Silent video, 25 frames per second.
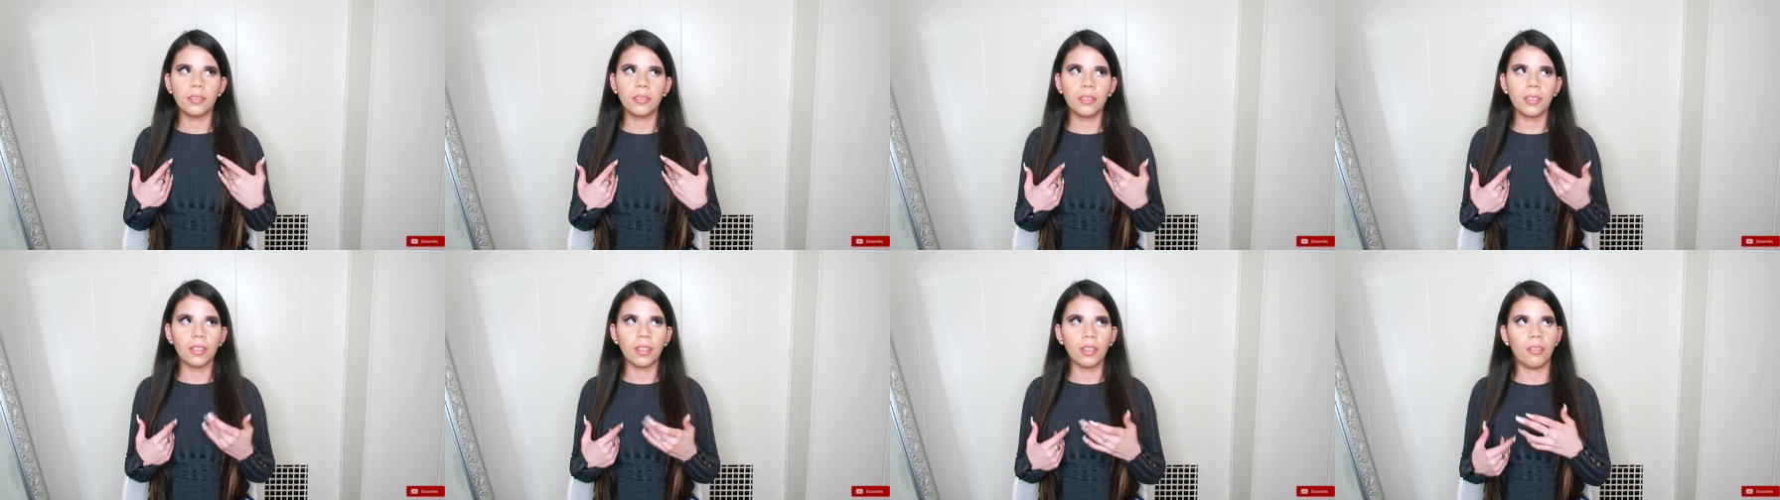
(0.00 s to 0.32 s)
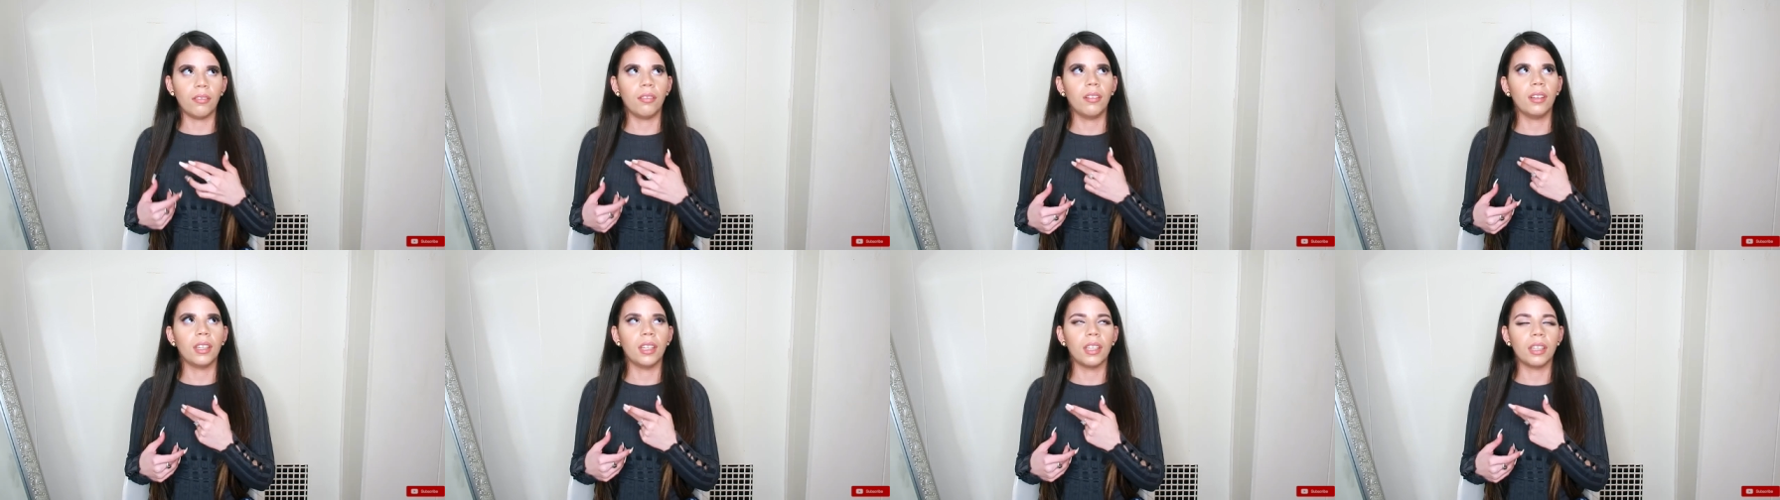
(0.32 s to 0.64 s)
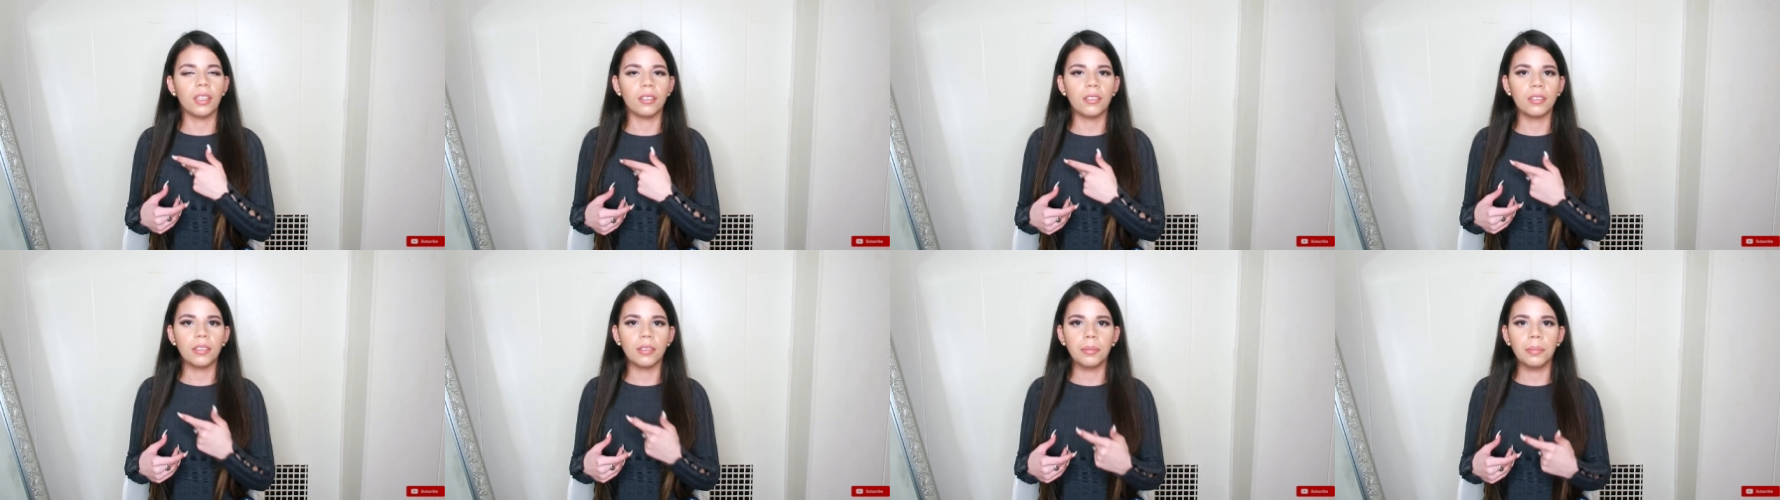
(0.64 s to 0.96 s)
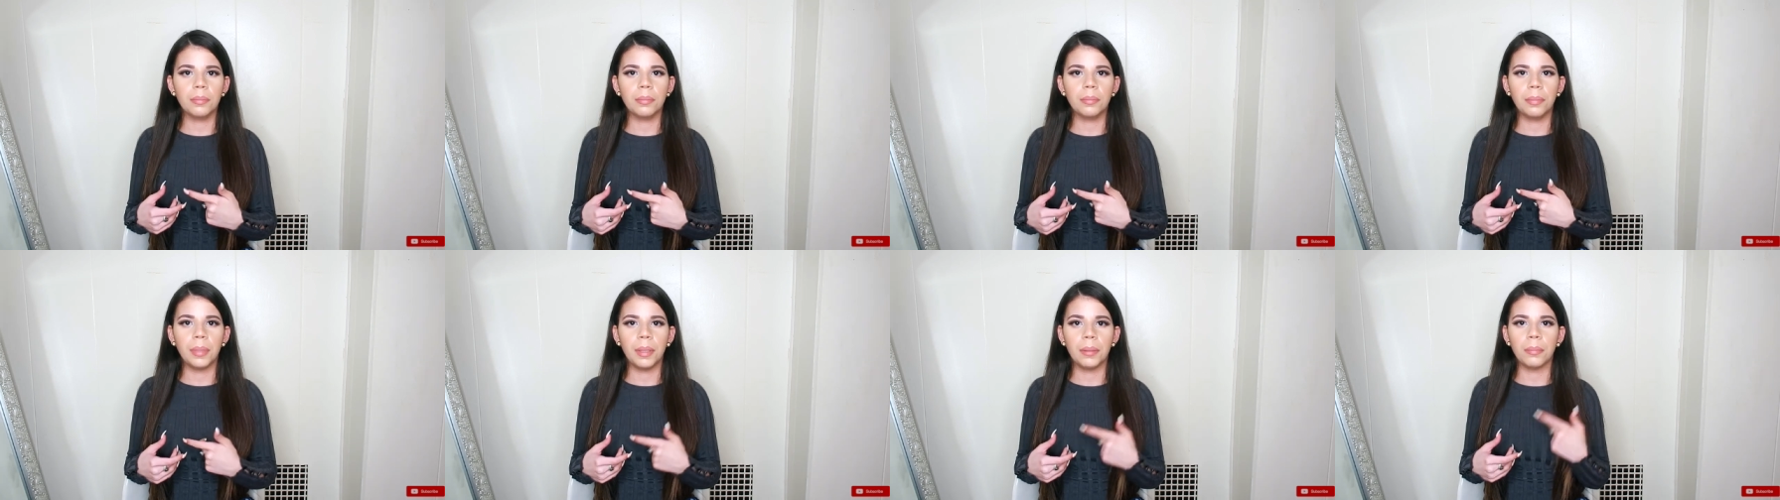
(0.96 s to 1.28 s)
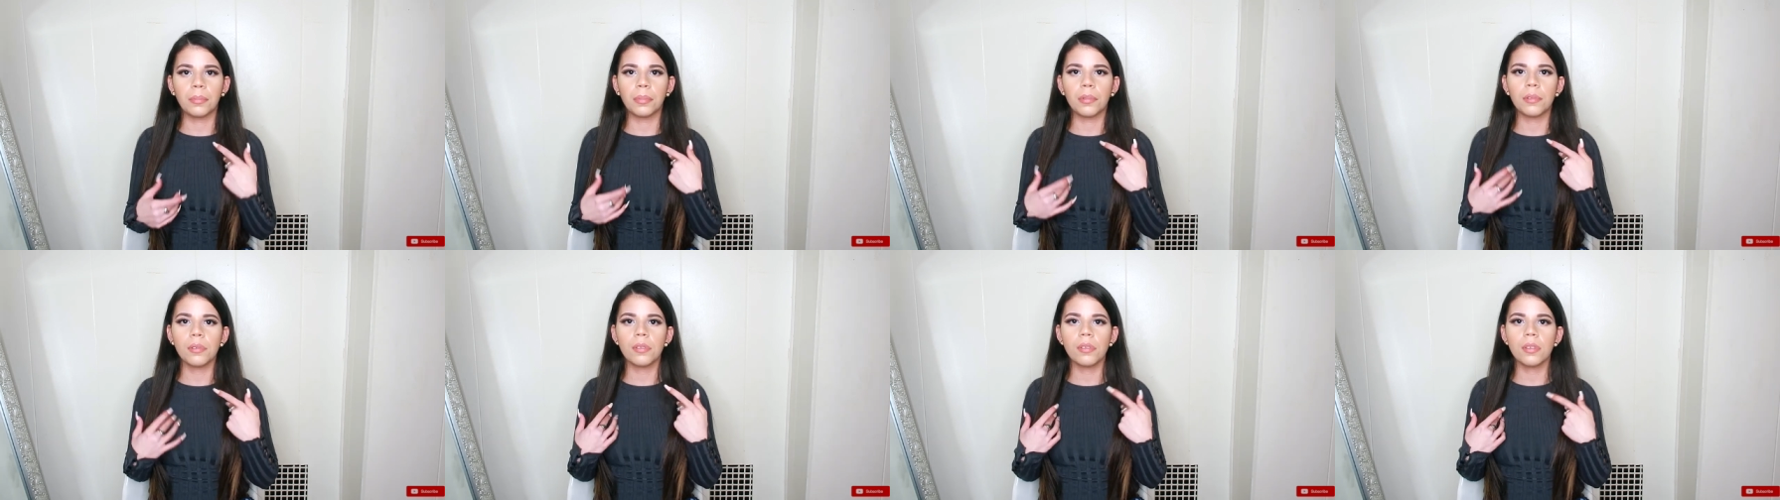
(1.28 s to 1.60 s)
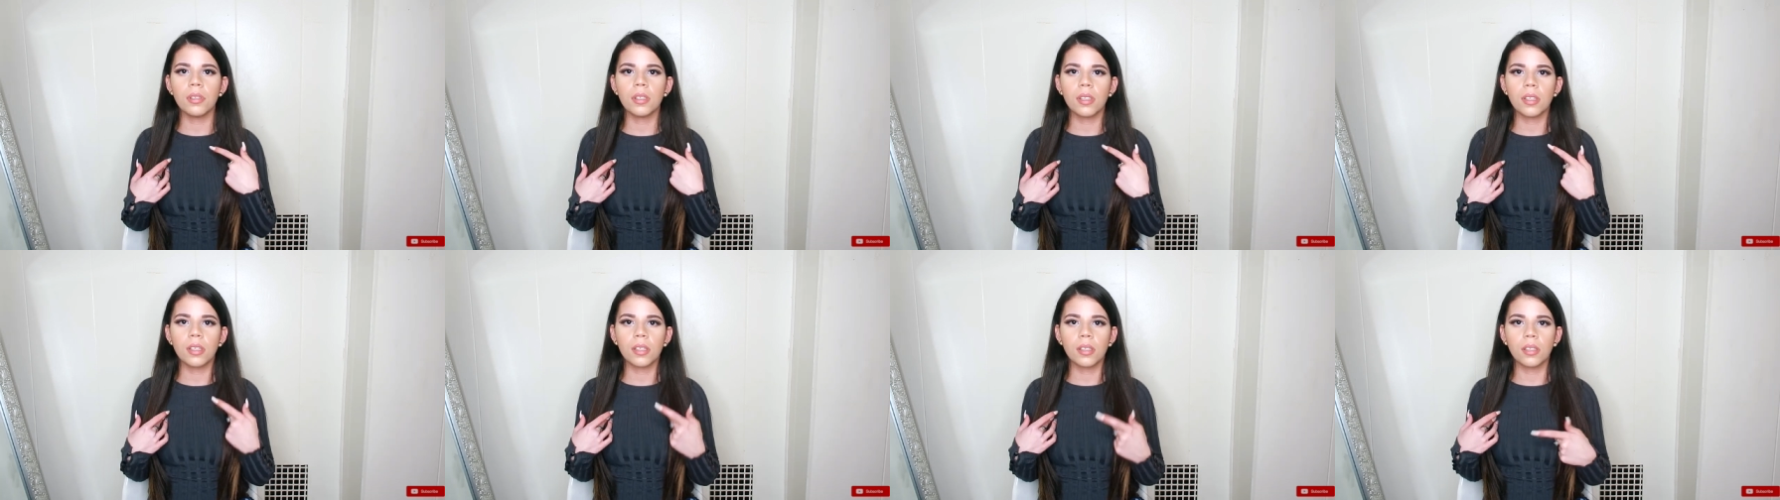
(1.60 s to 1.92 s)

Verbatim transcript: you know, a little pimples